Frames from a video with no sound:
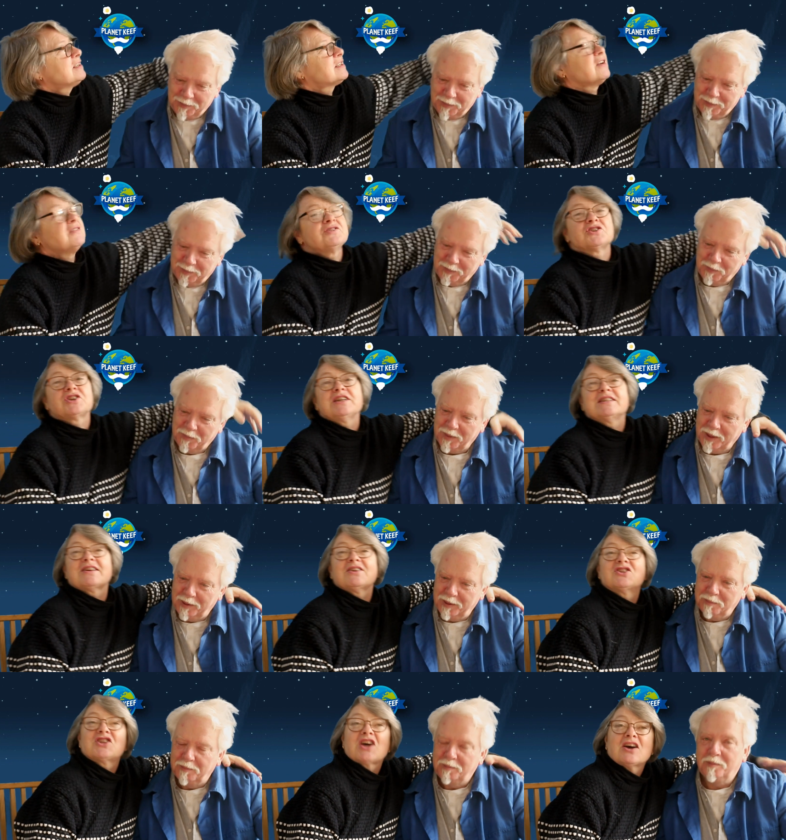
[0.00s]
Speaker 1: So it's
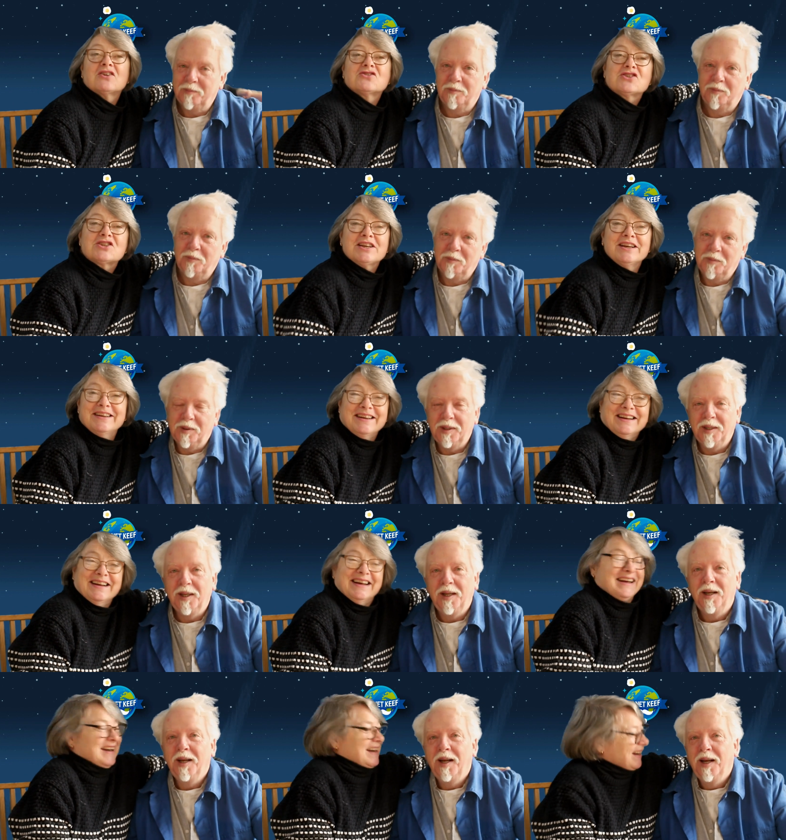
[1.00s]
cheese on toast.
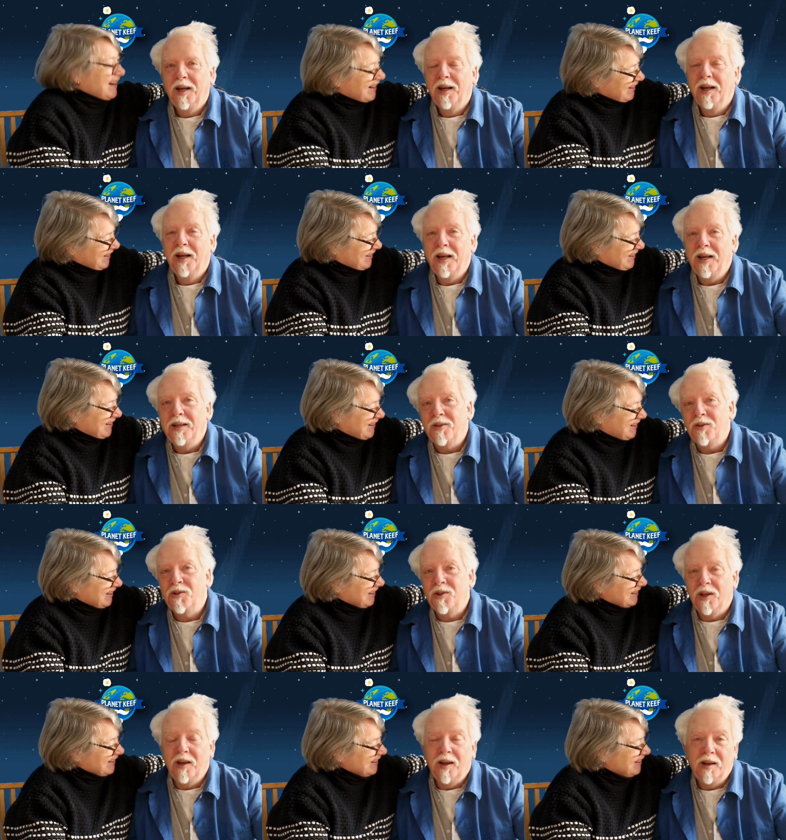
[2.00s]
Speaker 2: It's
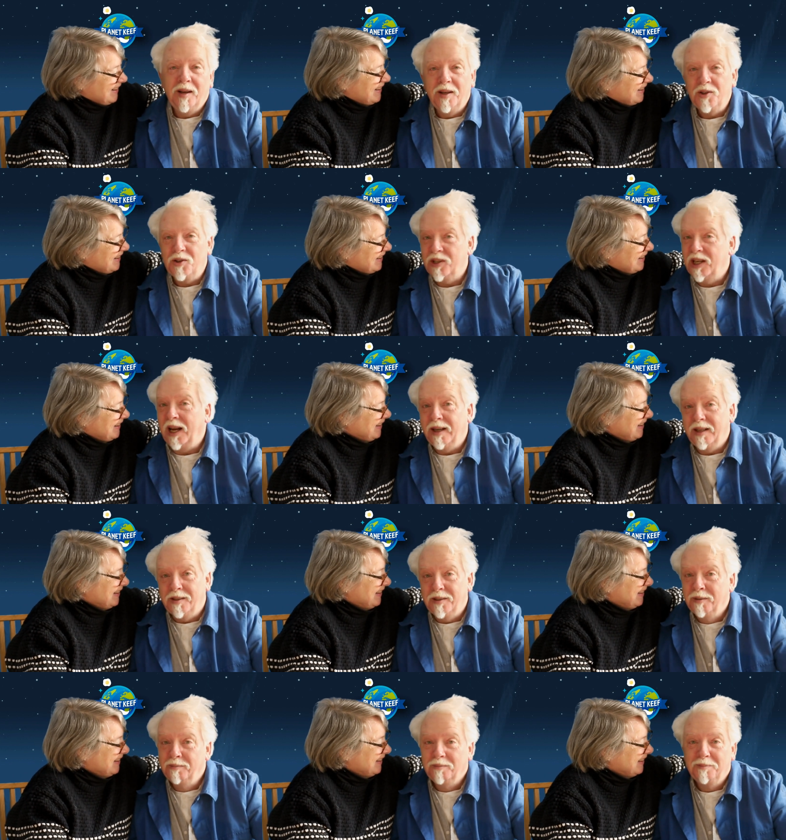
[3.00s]

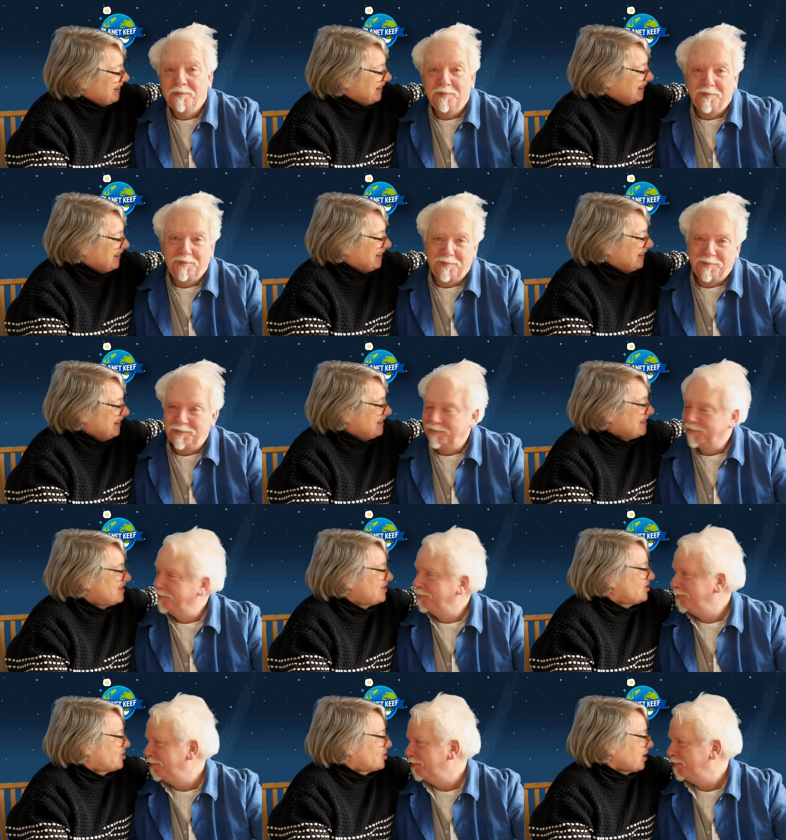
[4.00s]
salad.
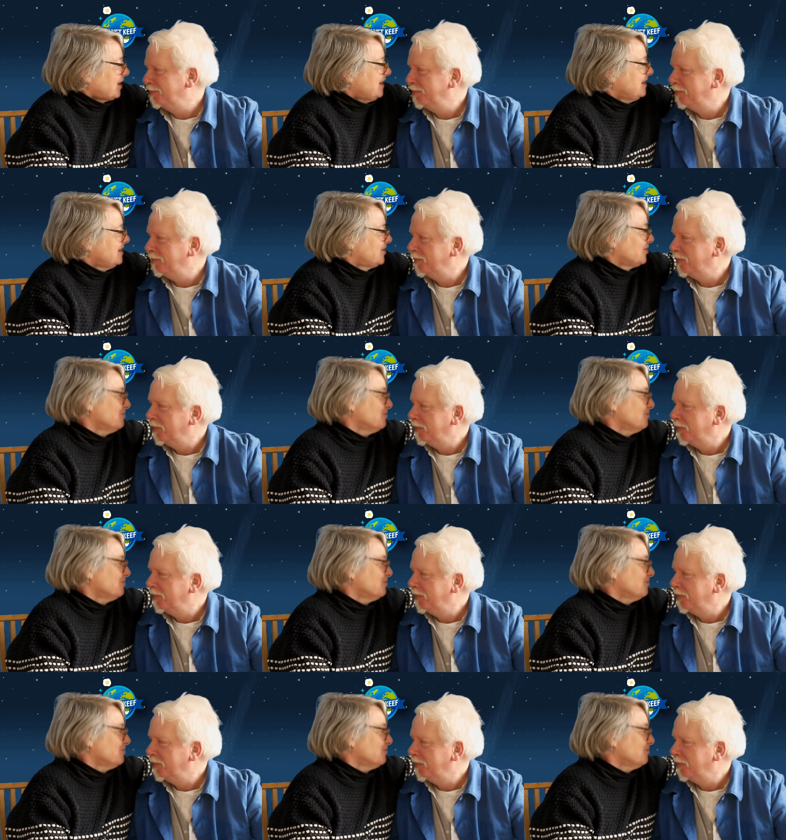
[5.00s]
Speaker 1: It's cheese,